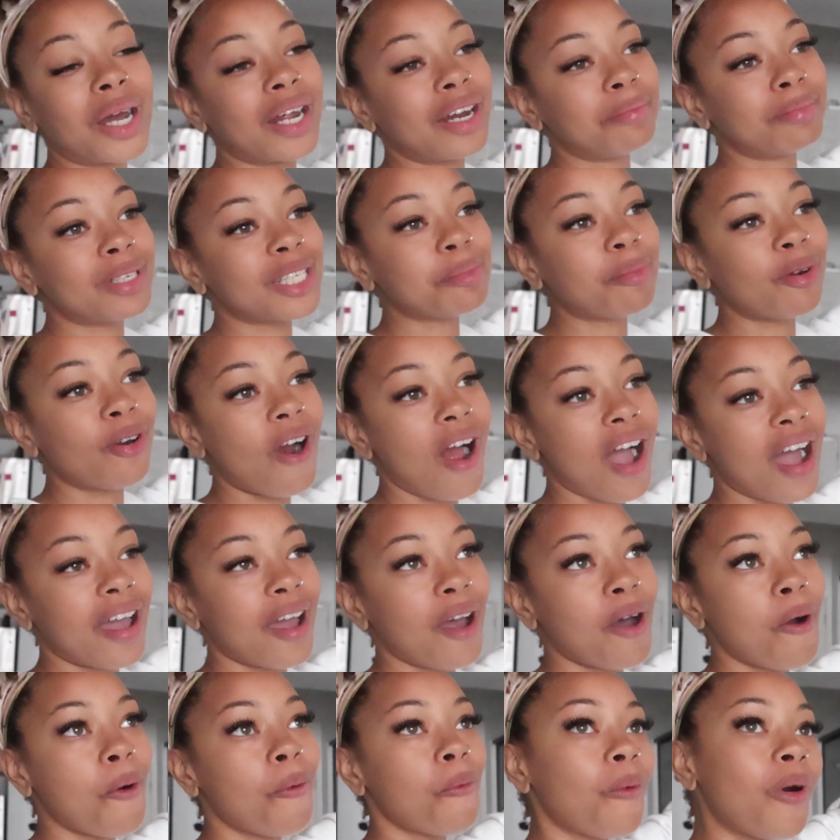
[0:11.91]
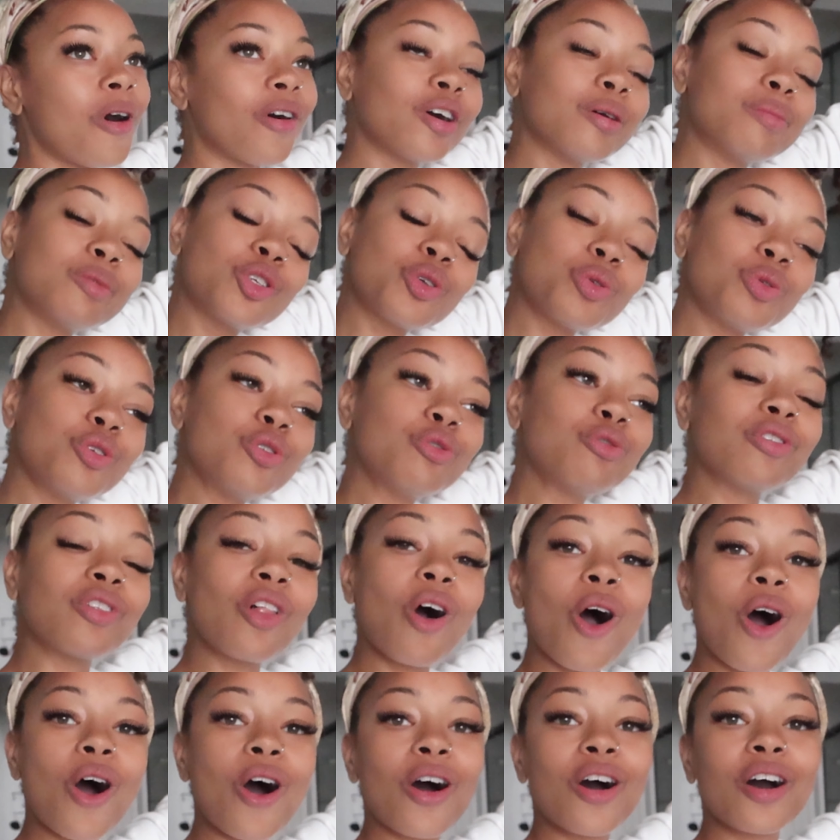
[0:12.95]
My name is Mariah, welcome to a new
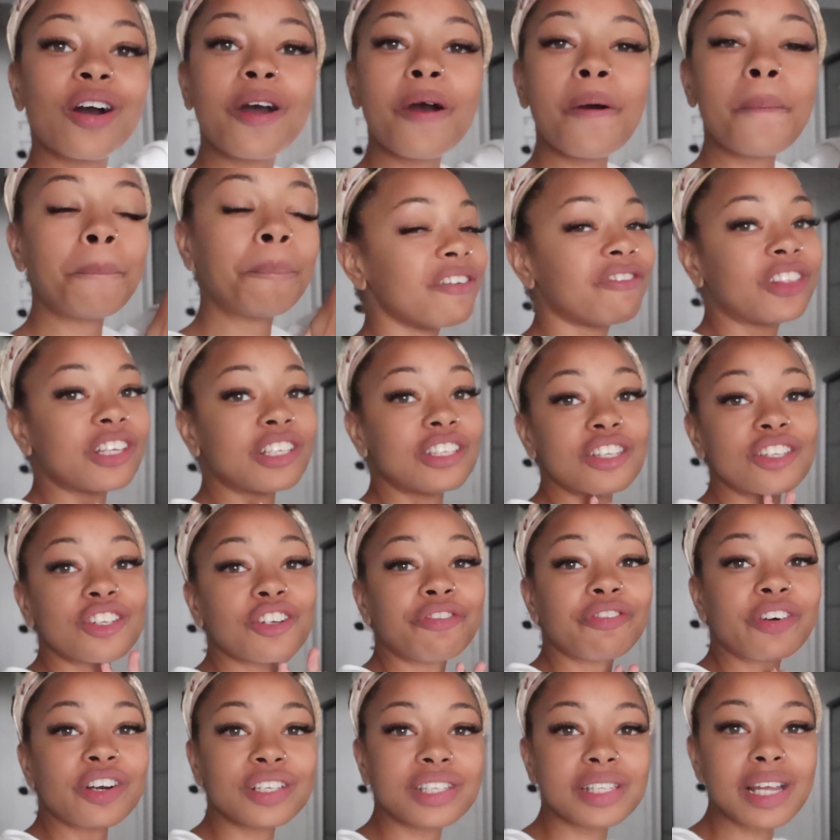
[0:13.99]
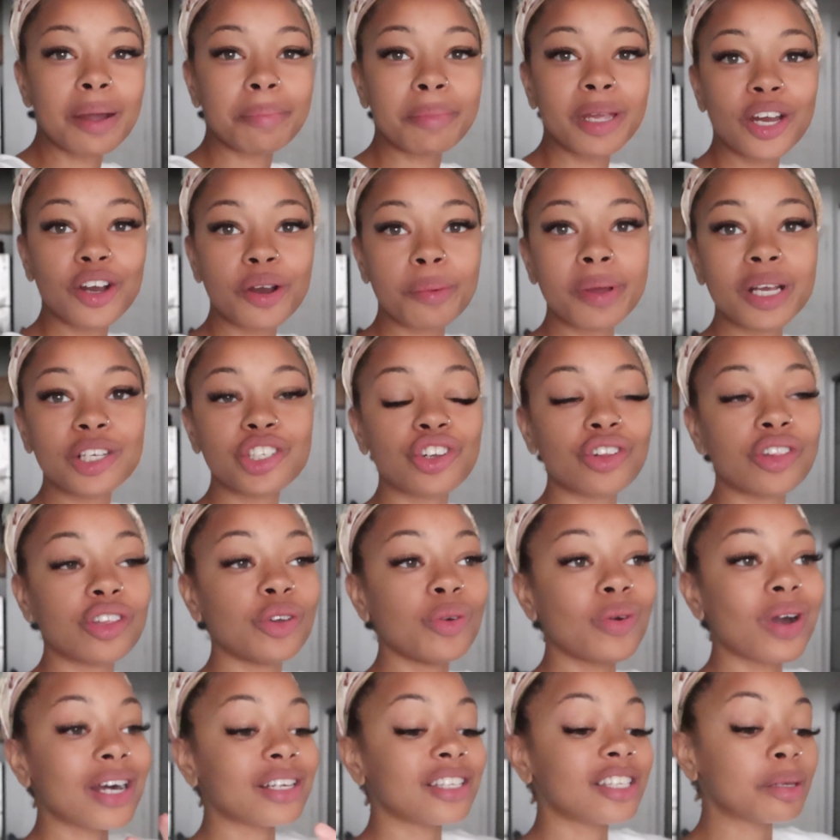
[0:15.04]
vlog. If this is your first time here, make sure that
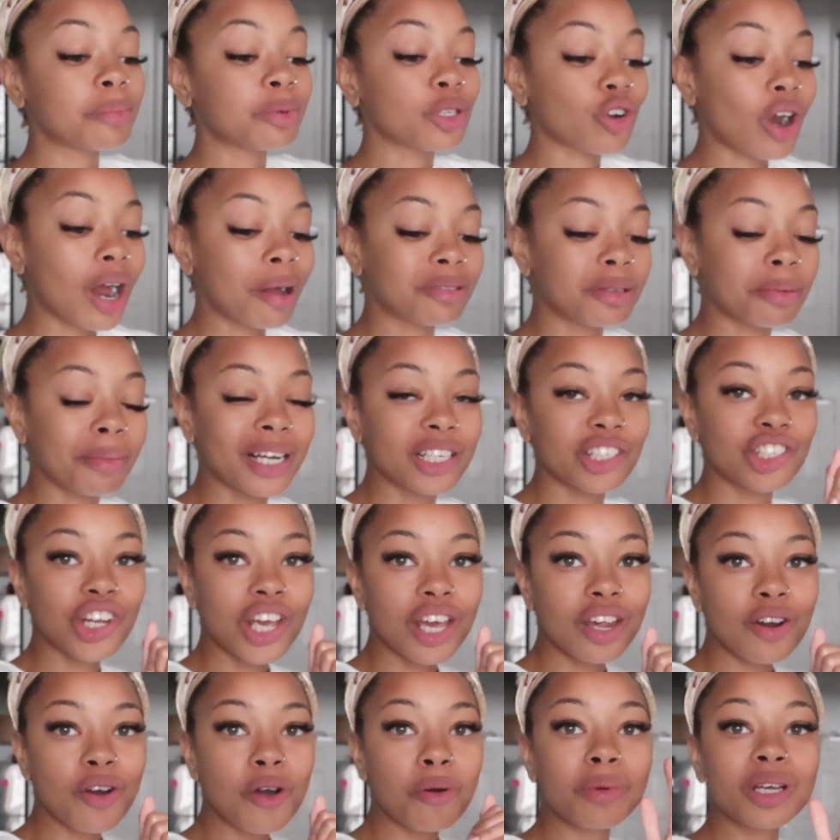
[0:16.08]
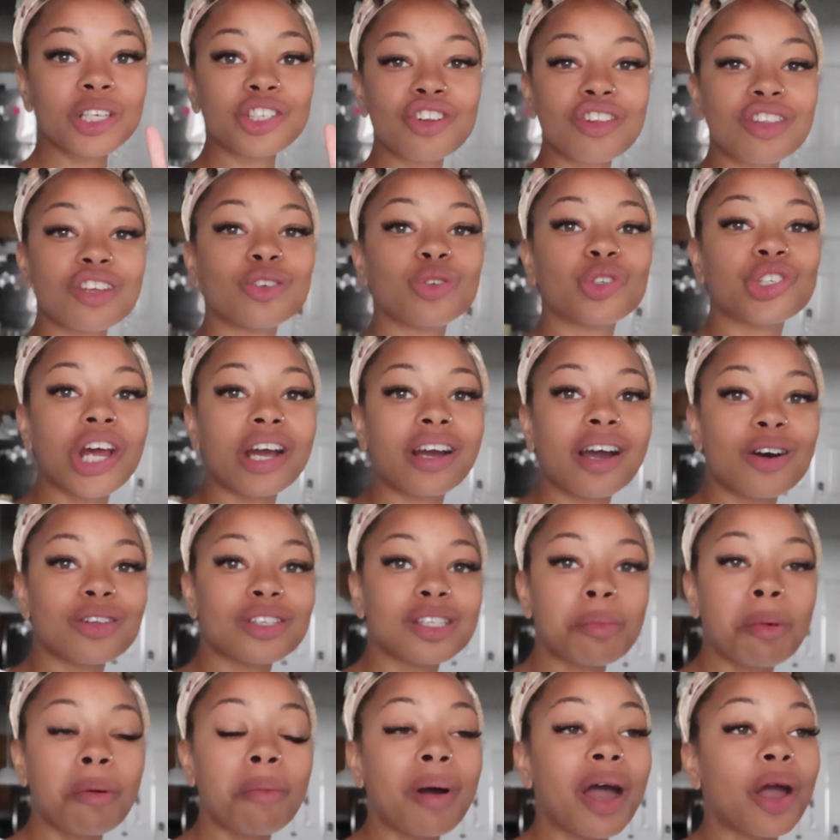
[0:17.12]
you guys subscribe to my channel, make sure that you check out
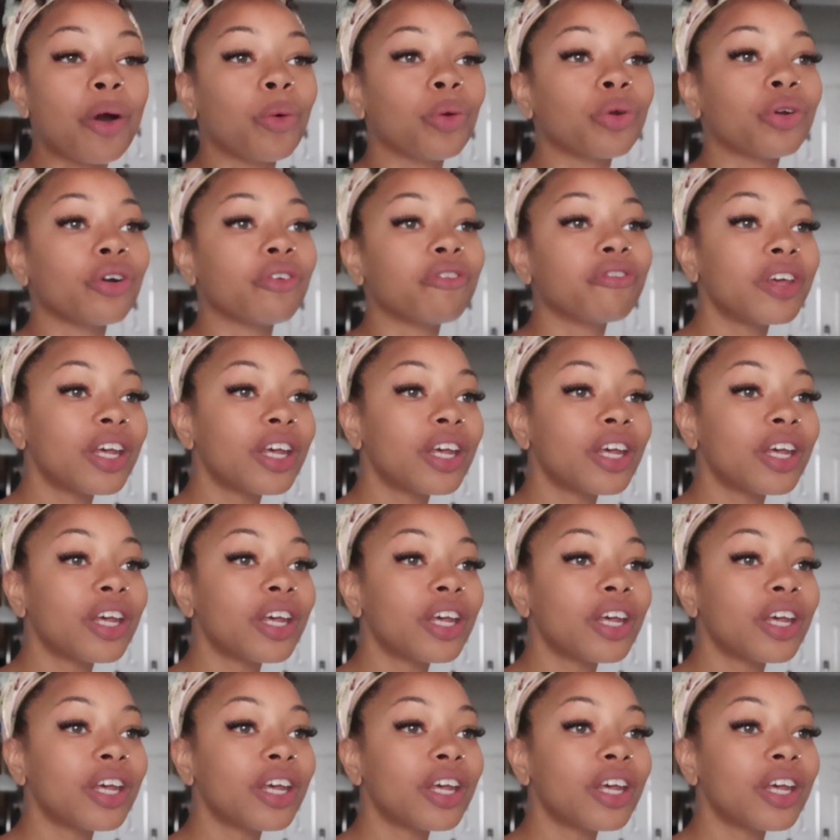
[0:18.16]
some of my older